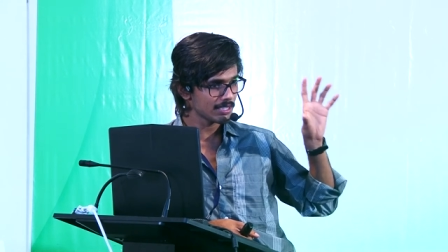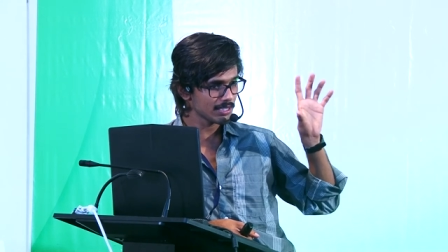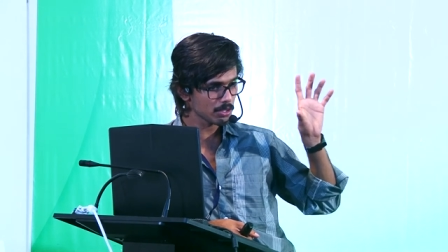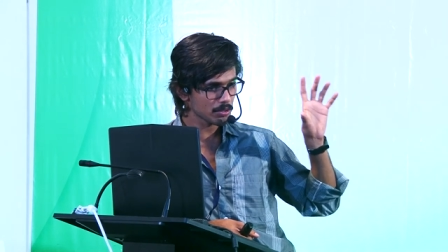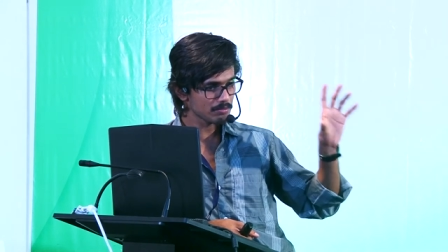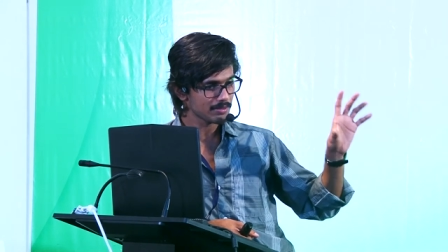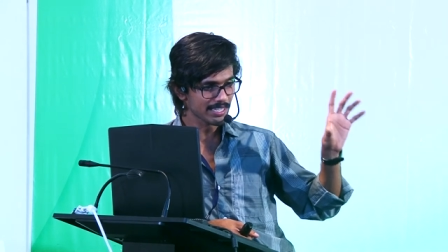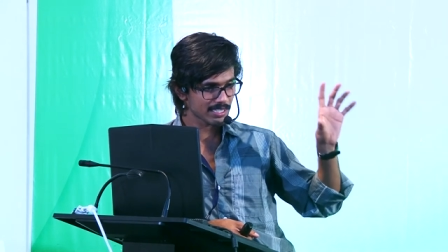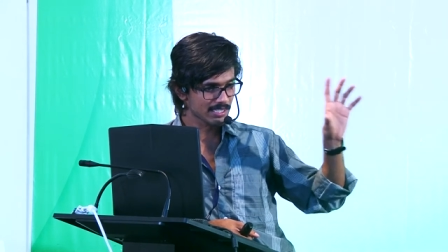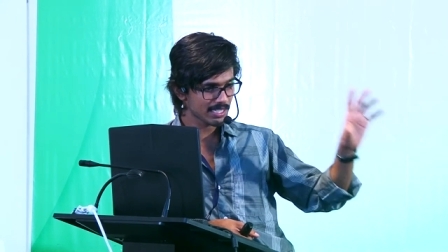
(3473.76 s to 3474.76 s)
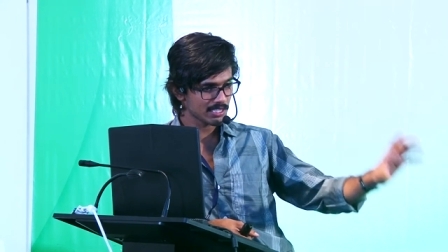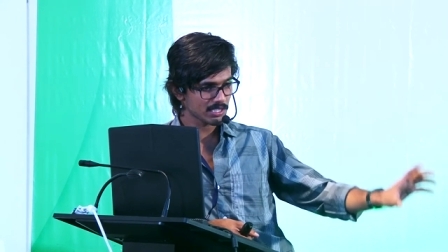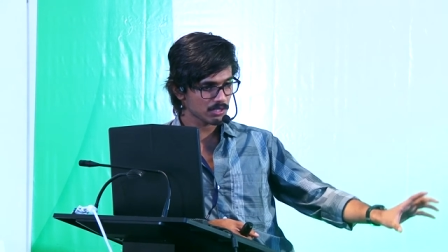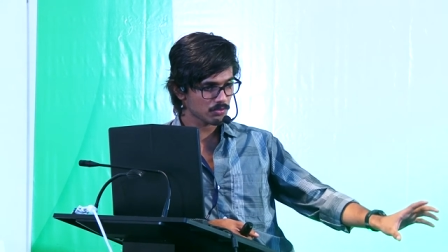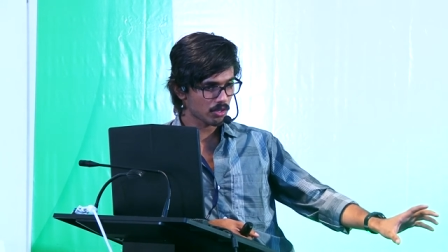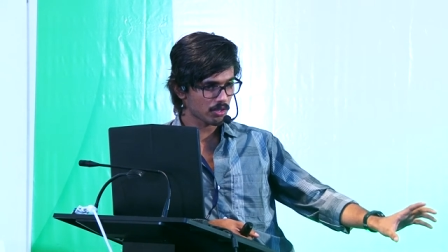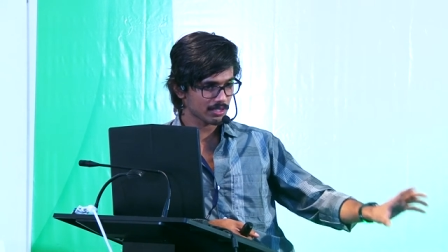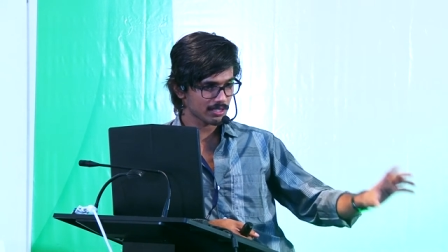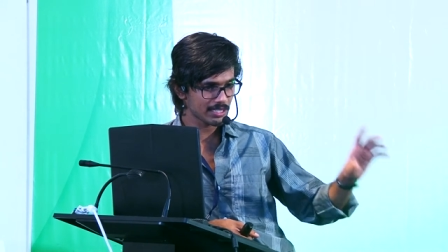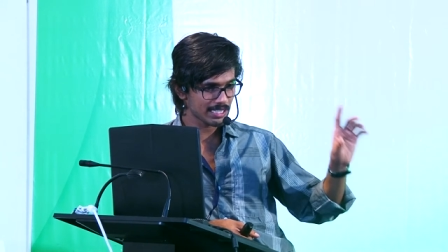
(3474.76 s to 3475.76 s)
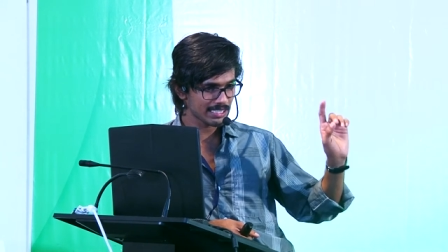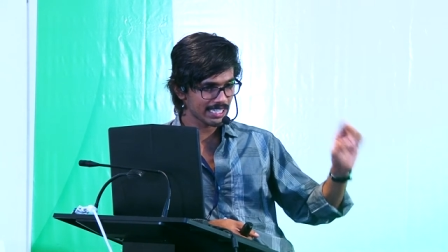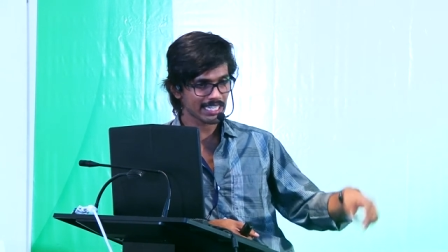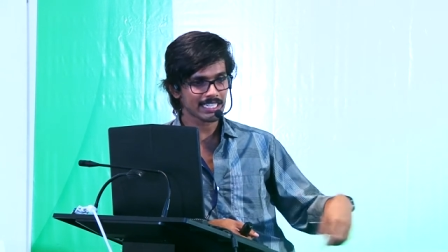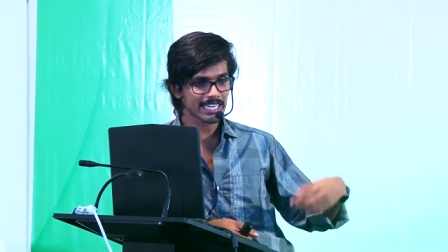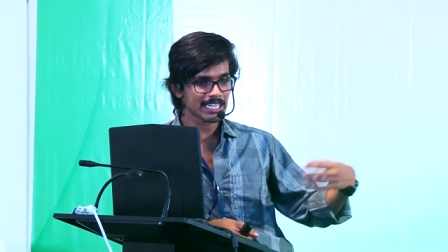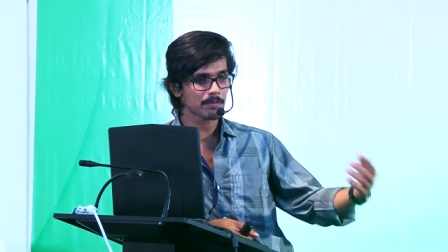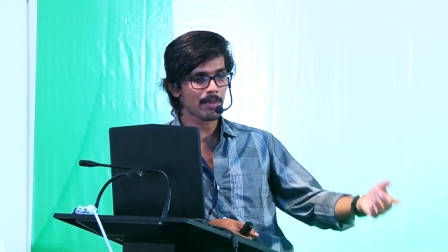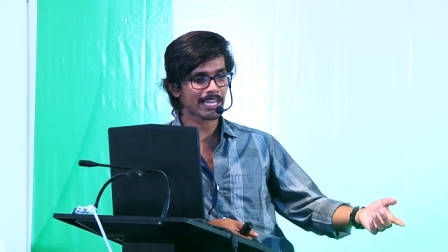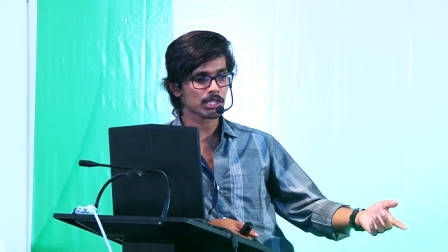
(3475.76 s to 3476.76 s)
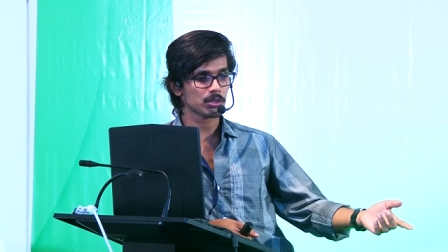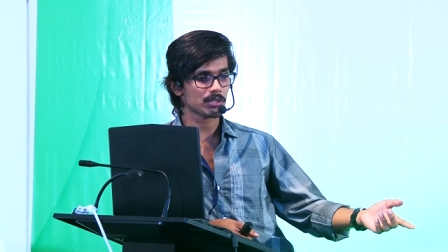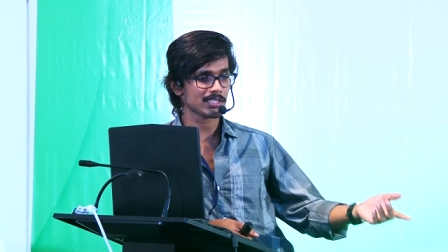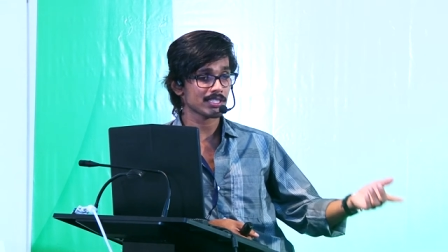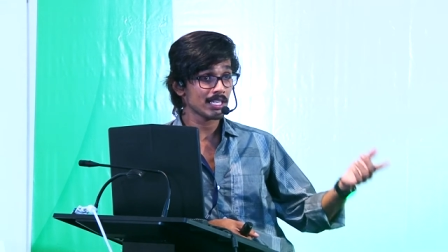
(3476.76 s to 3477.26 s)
you know they can say this is wrong, and they can edit back to it.